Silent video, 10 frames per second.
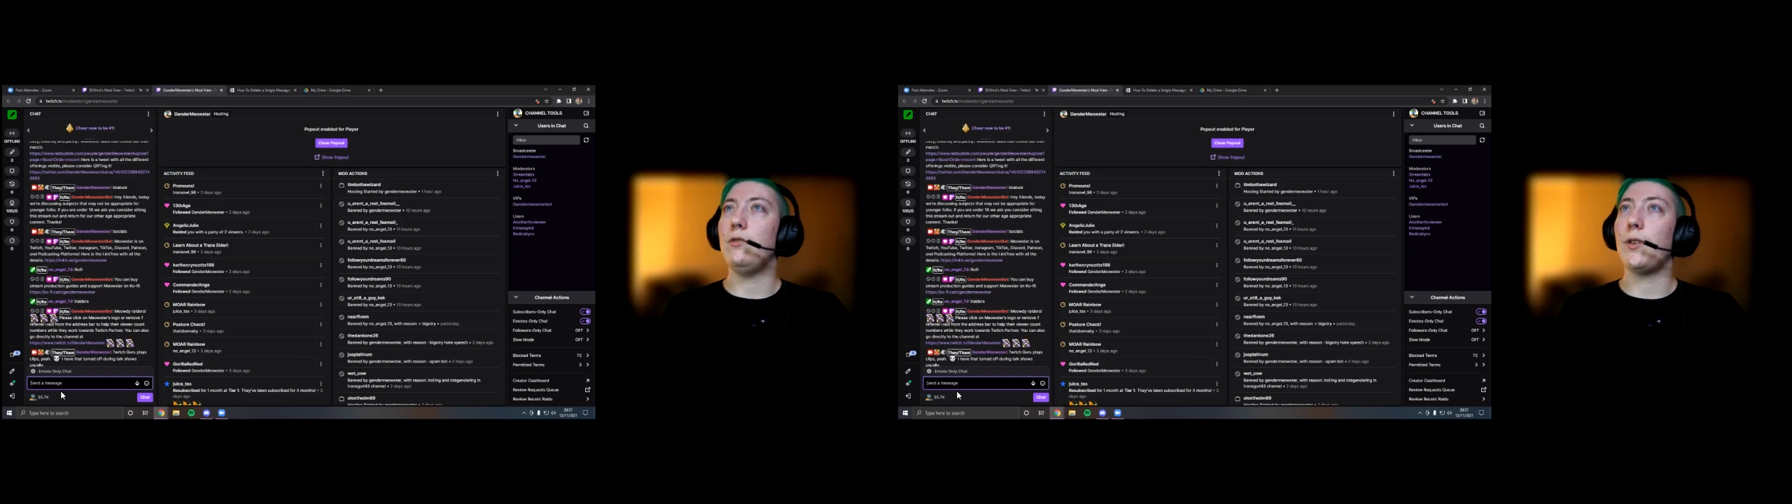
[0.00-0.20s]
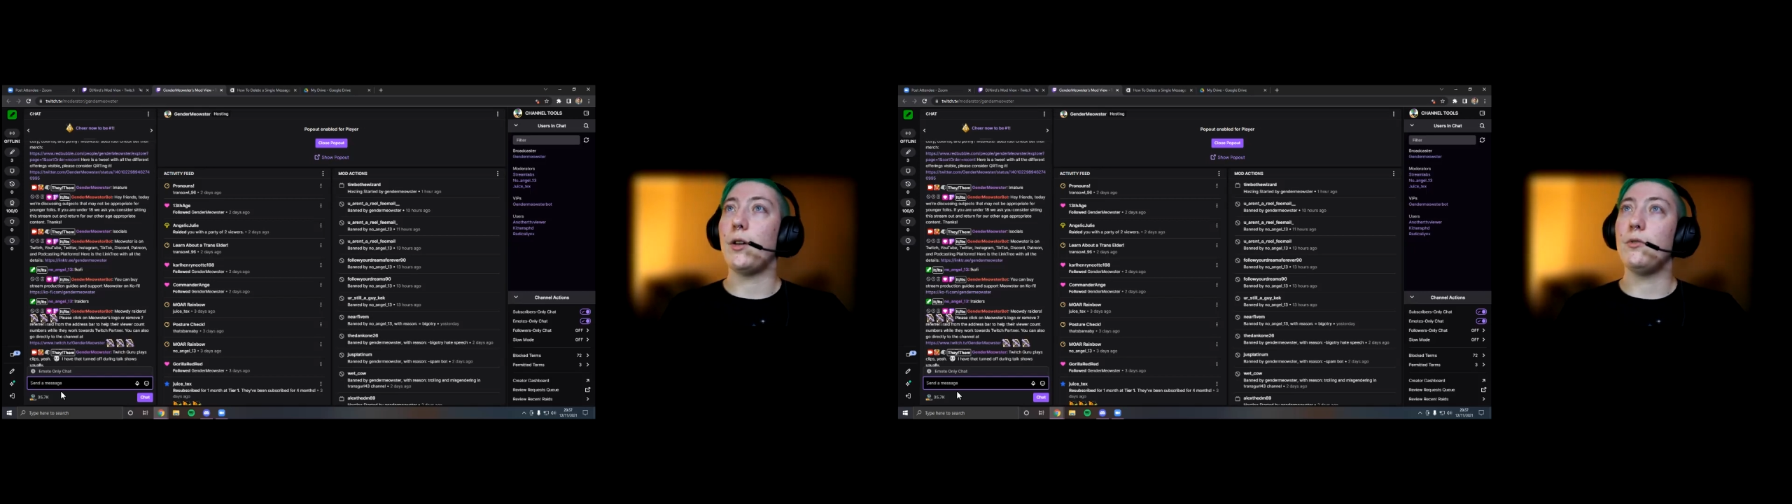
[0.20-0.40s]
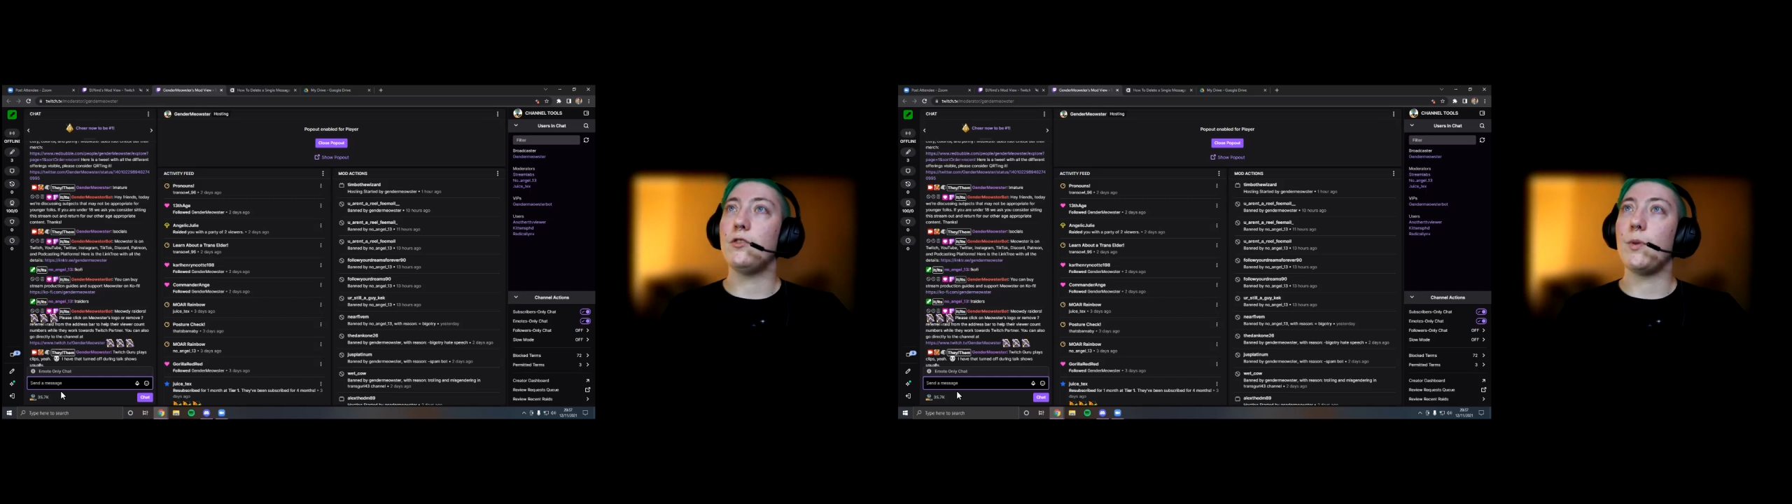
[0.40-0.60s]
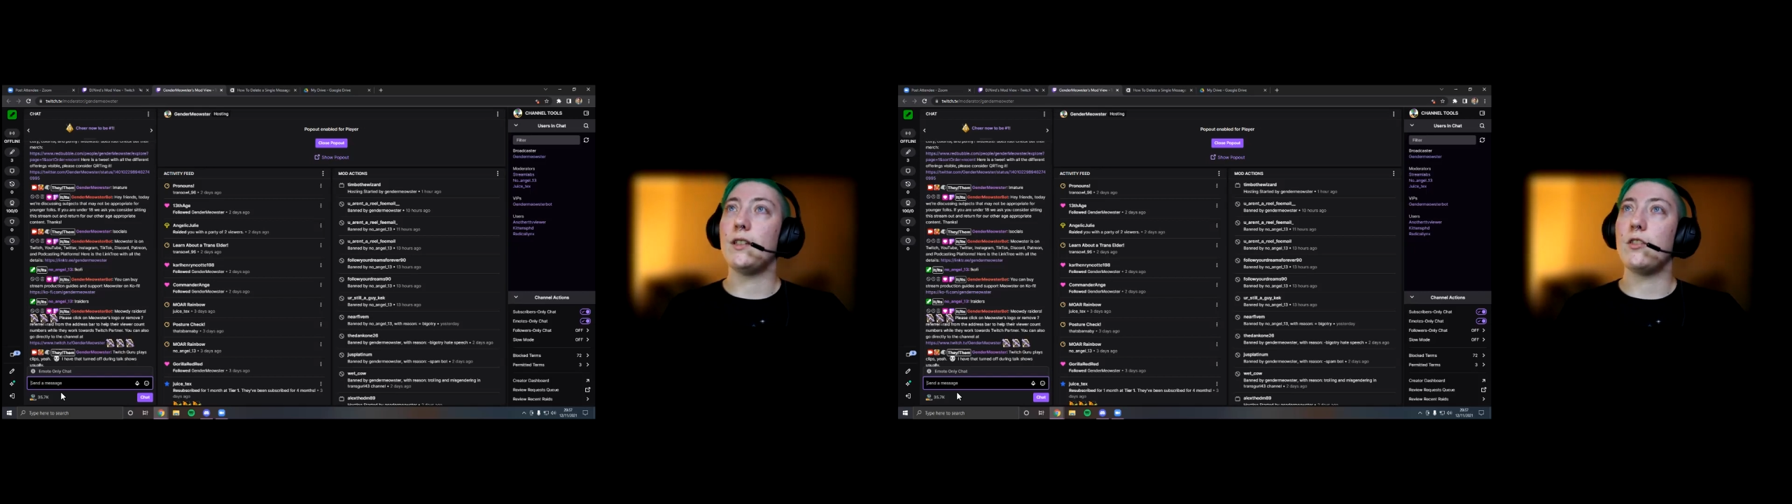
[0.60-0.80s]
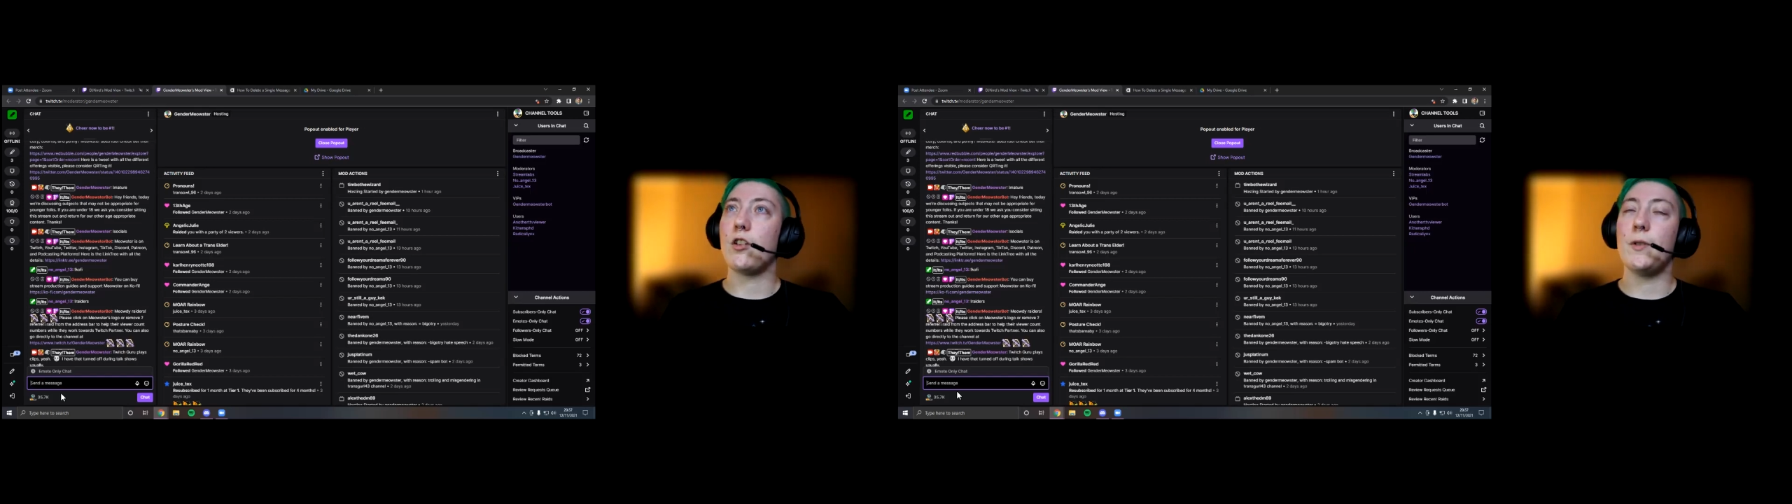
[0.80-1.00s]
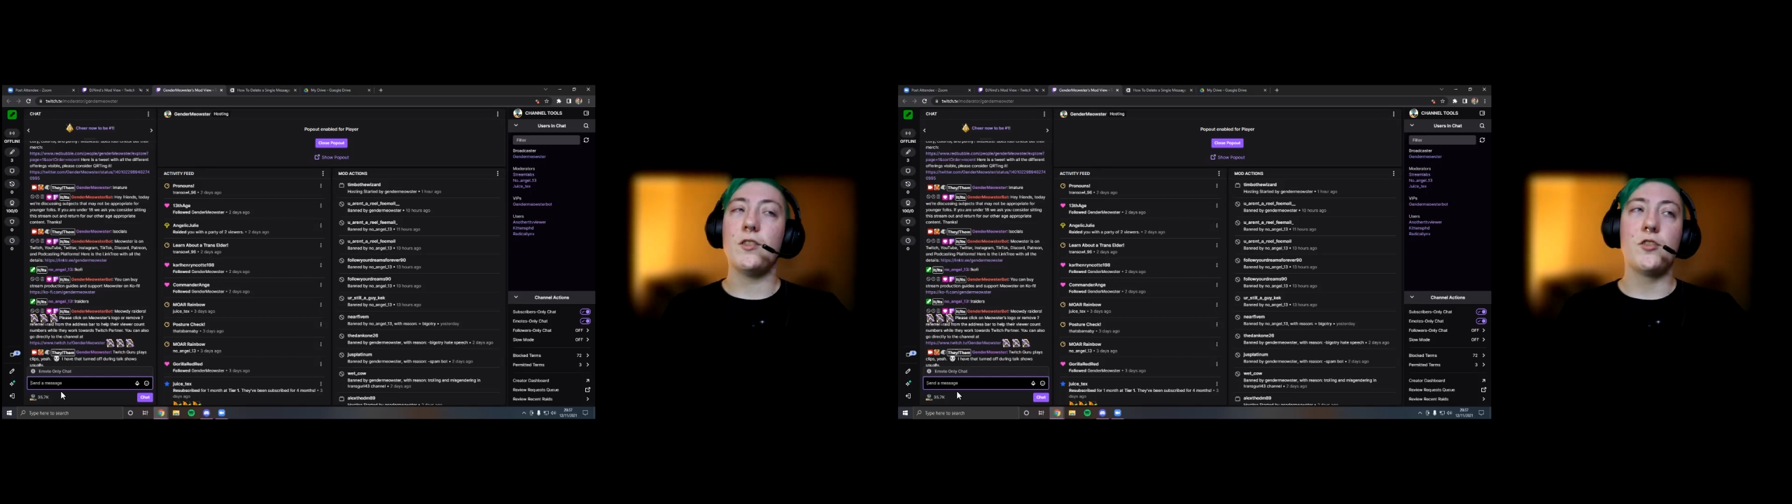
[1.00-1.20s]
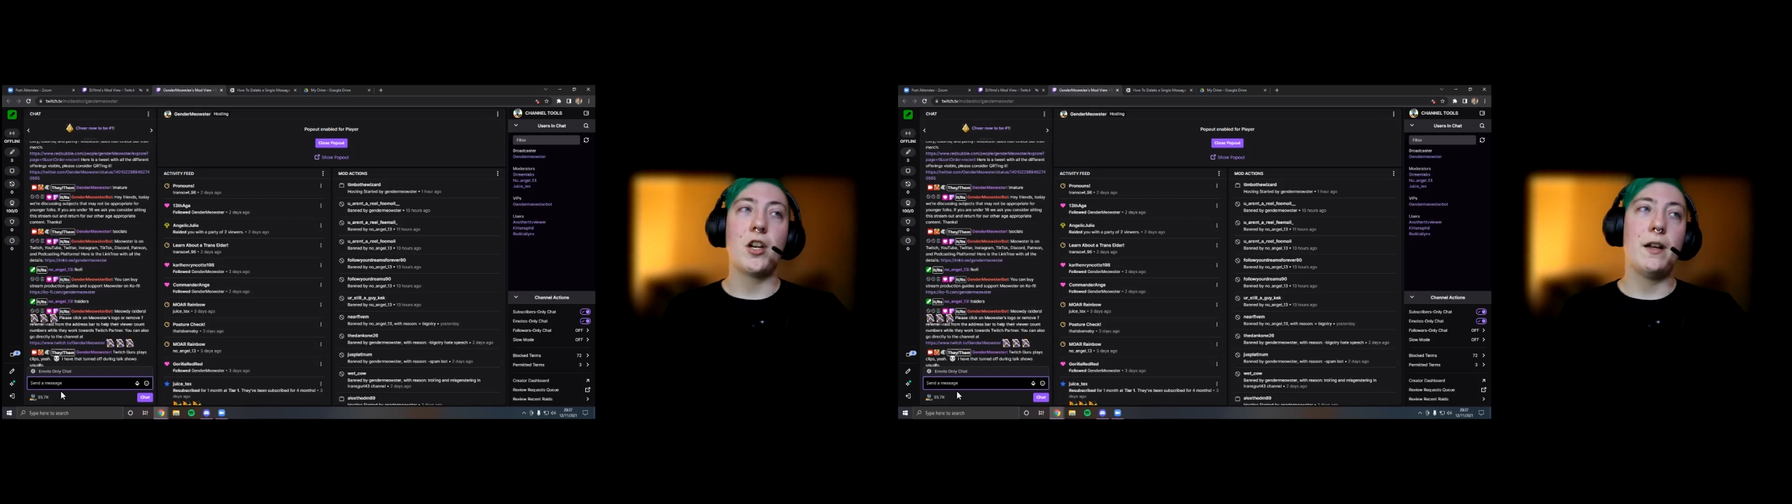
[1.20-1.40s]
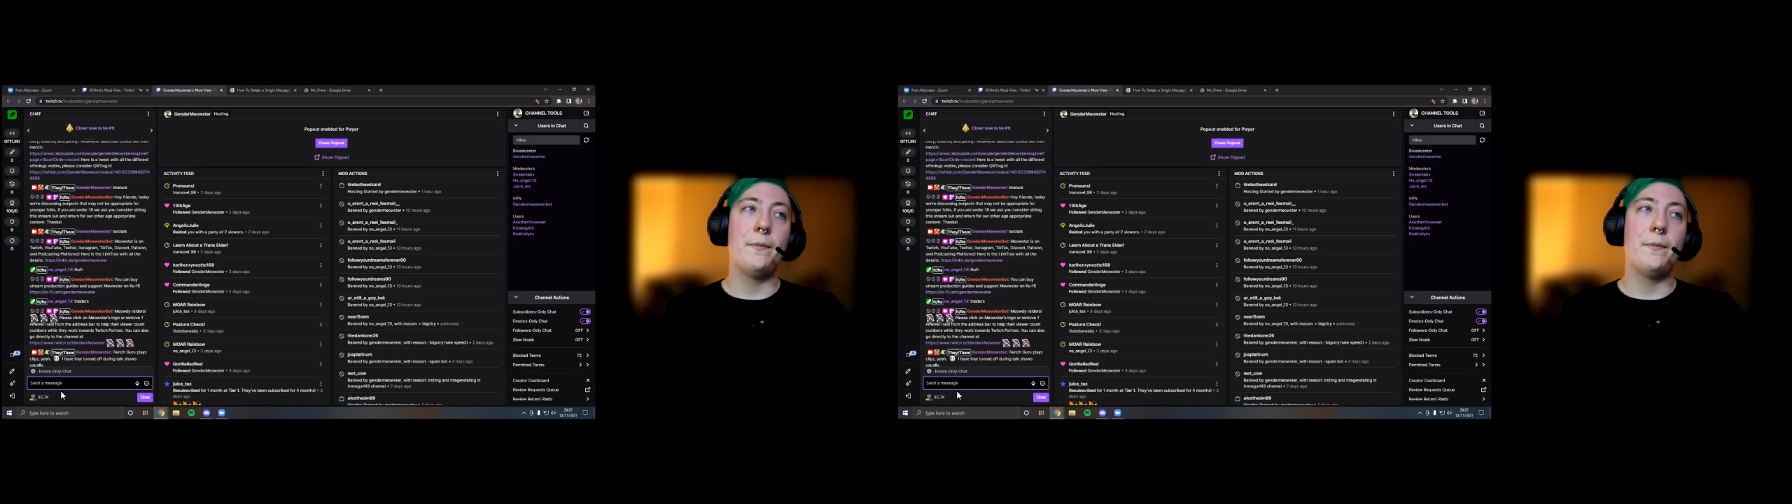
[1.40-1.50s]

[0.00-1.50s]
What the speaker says: folks when they drop into chat.